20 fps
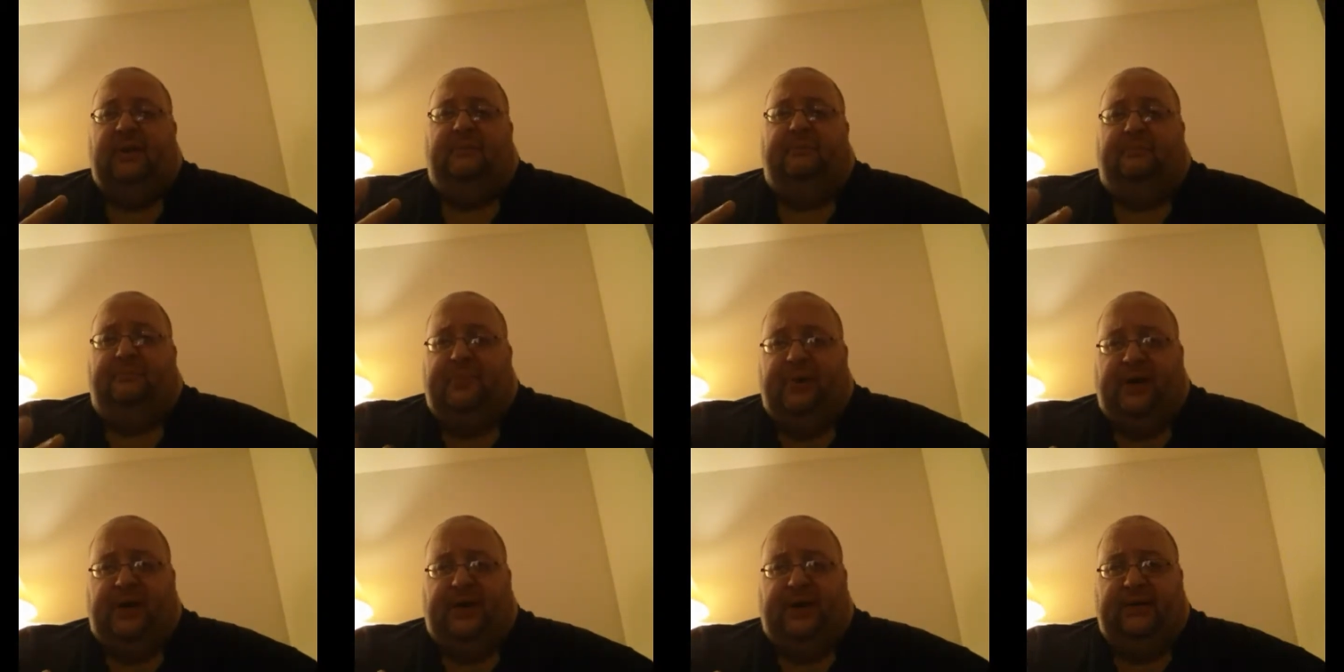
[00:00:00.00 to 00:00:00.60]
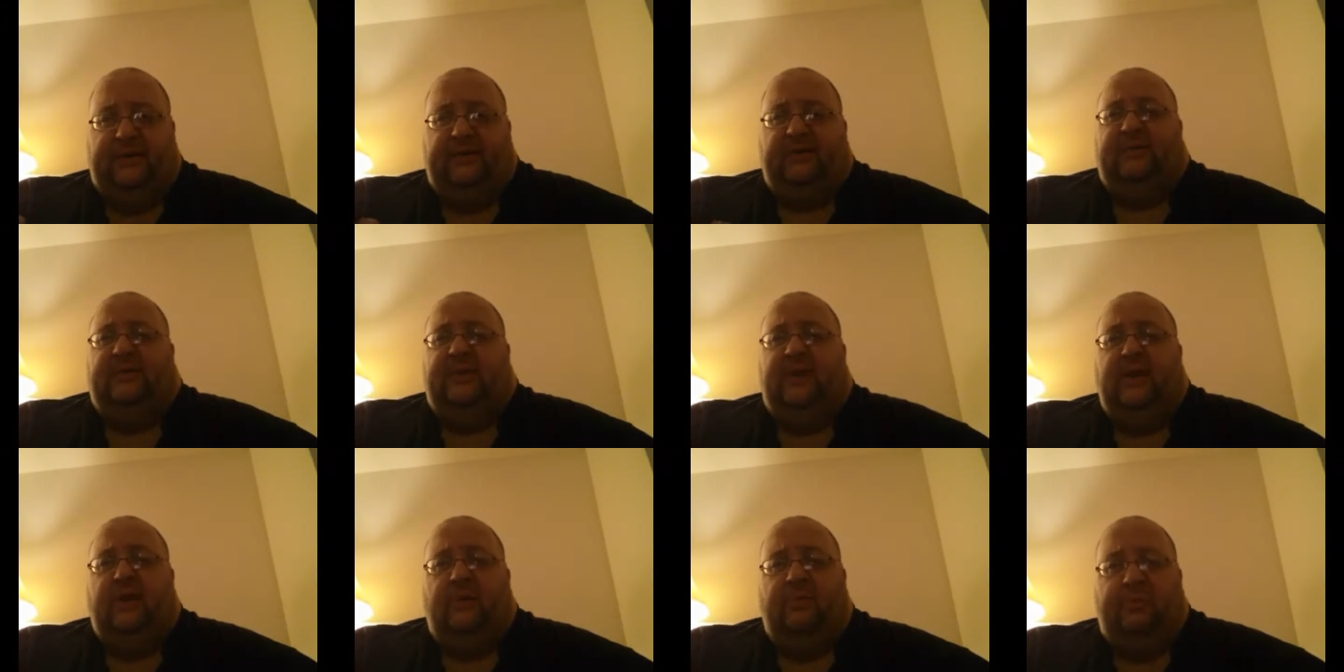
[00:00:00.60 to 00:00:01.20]
but
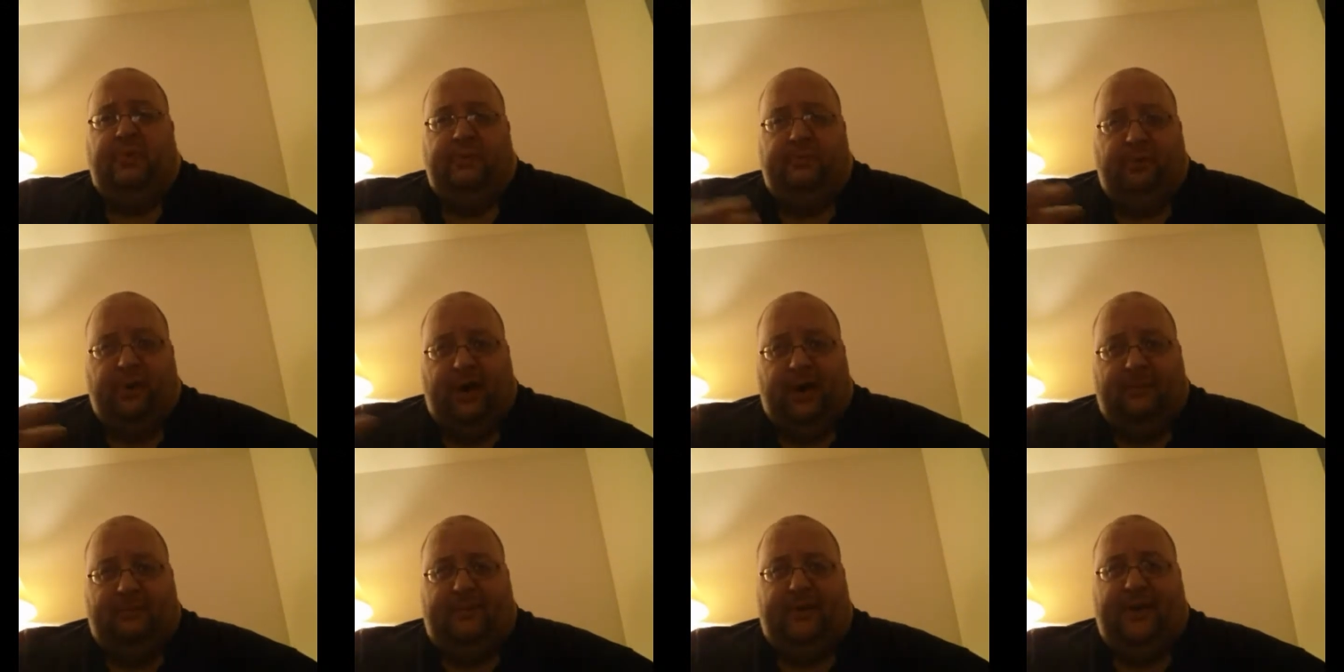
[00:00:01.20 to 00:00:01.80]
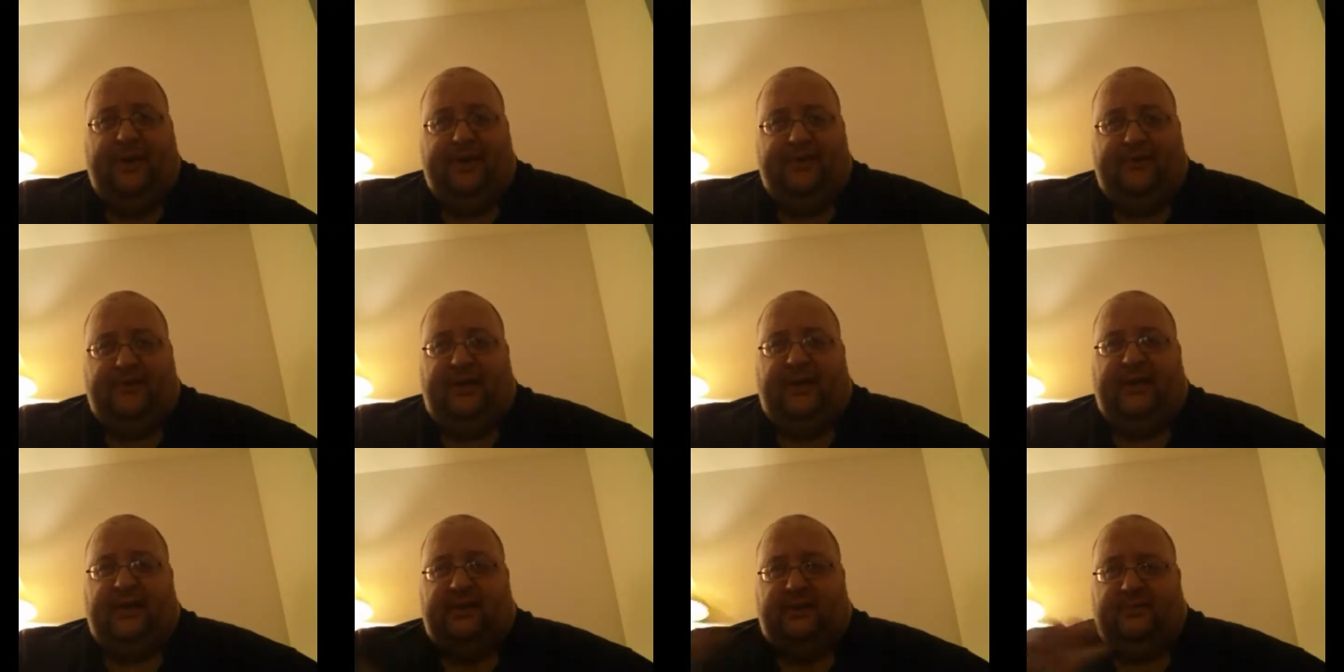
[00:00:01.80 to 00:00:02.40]
you know people got past
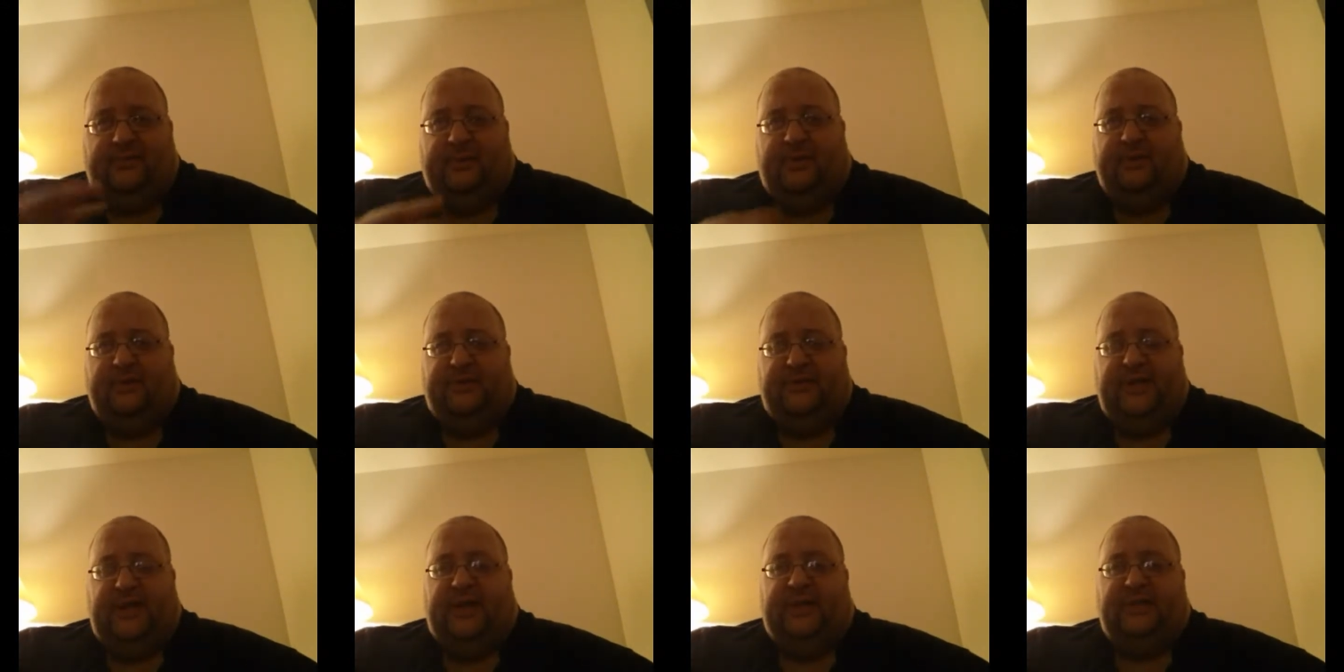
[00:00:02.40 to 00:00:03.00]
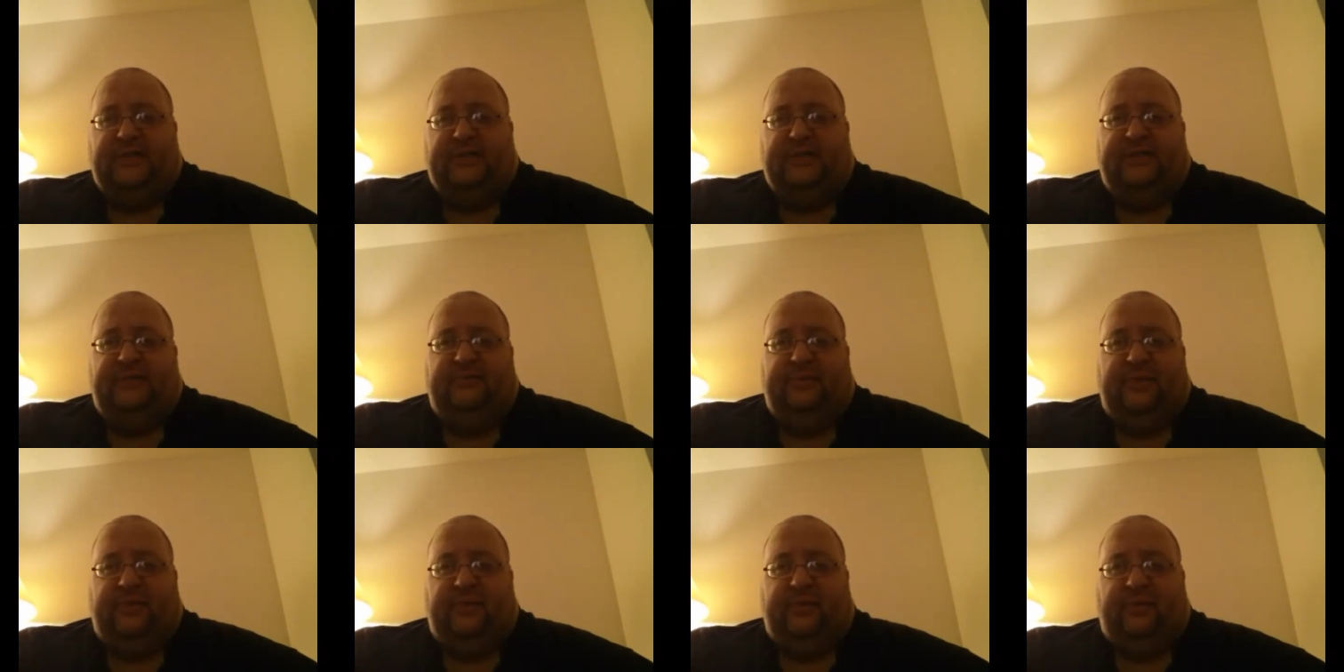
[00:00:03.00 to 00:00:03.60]
that. The bigger talents
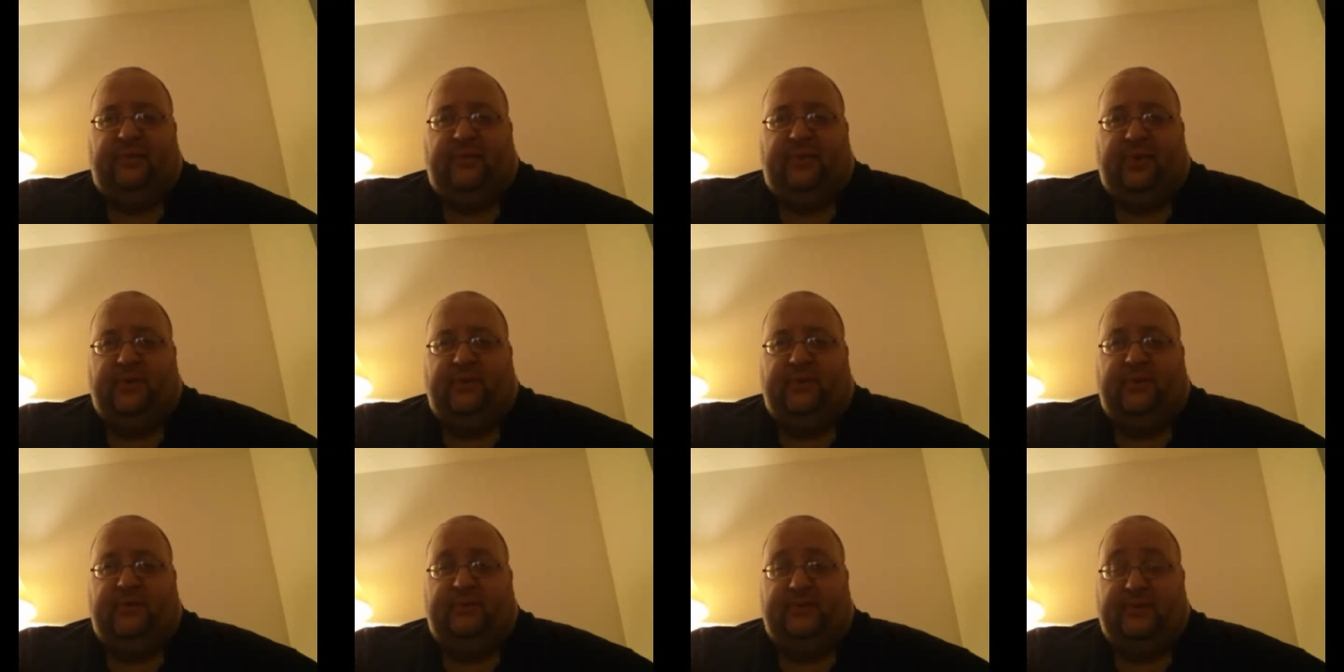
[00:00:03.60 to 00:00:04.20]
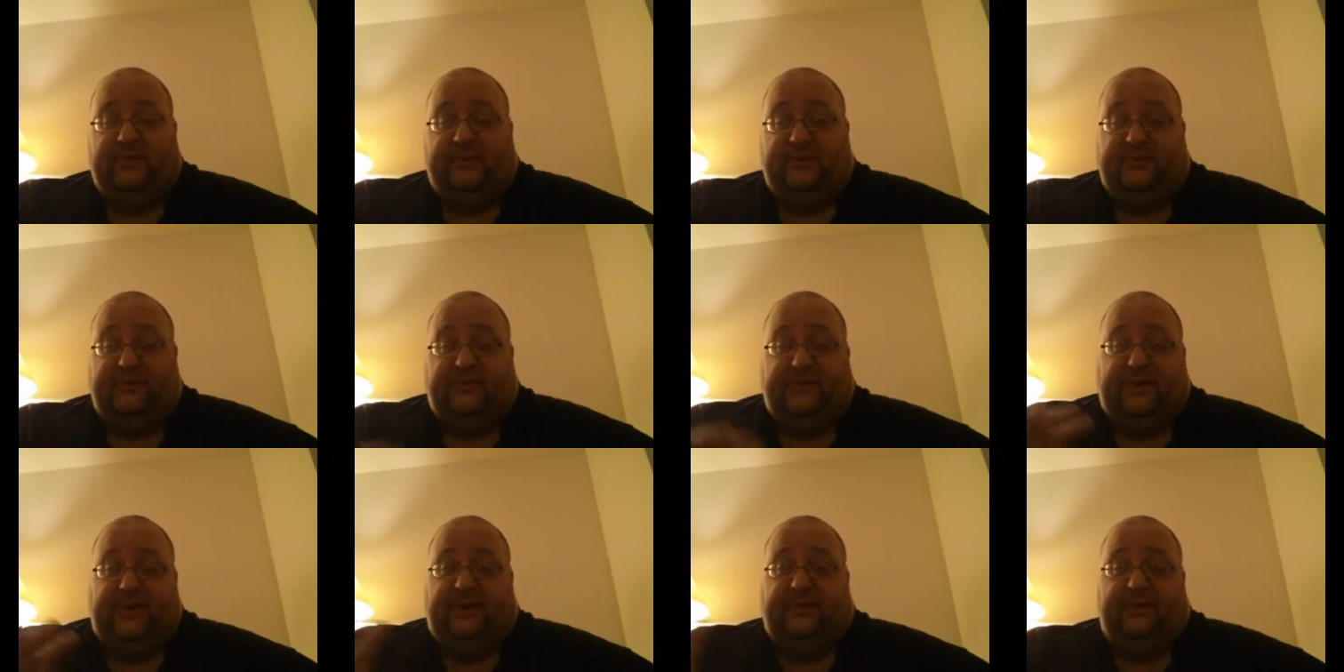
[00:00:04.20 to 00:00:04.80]
didn't really want to work with him because they're
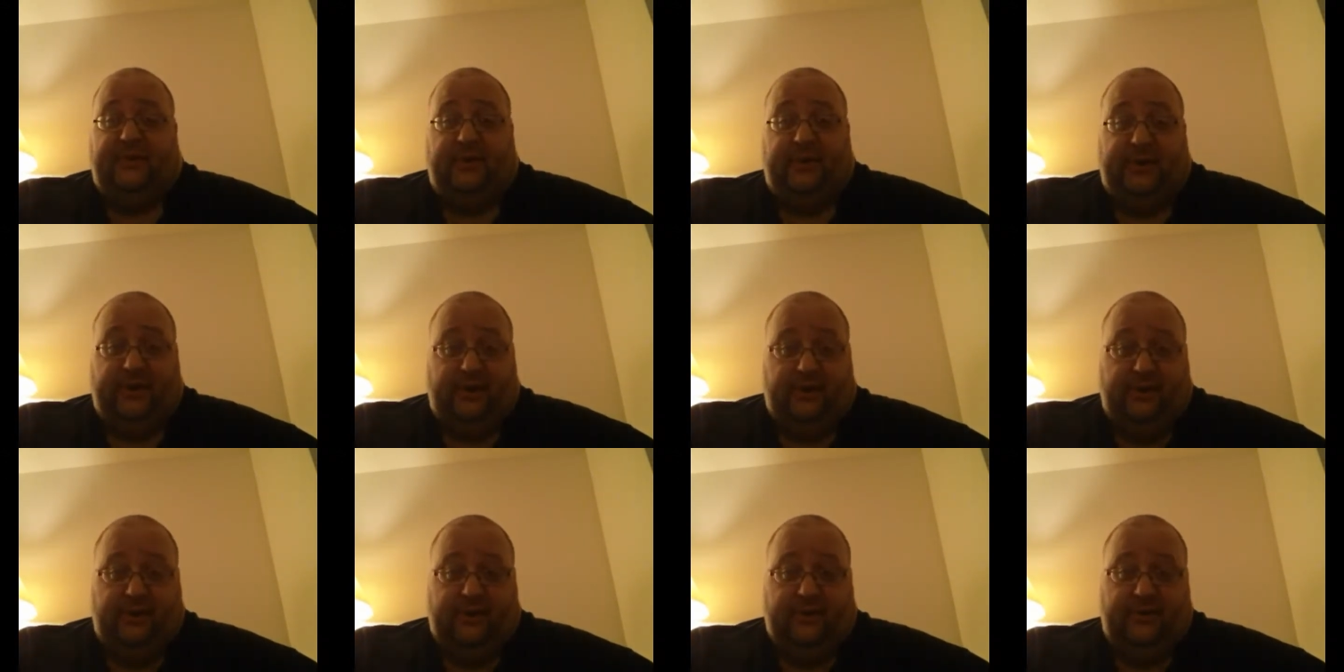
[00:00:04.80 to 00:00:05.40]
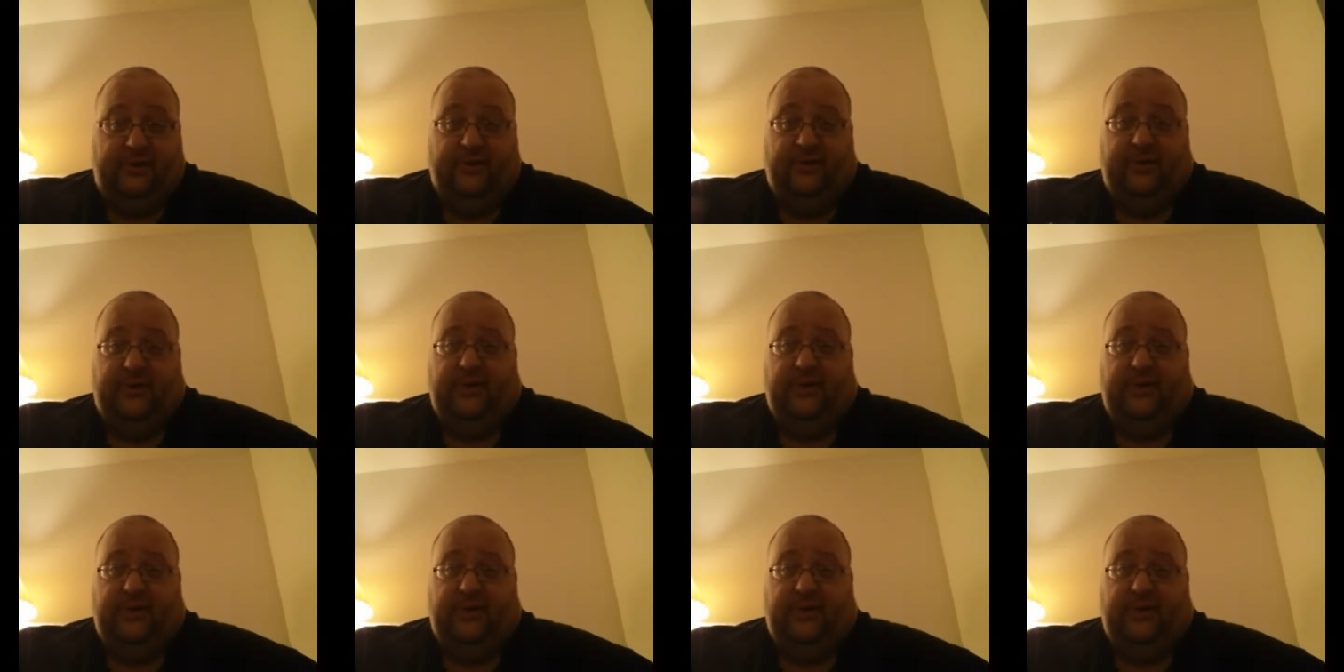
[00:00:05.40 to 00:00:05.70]
afraid they were going to get hurt.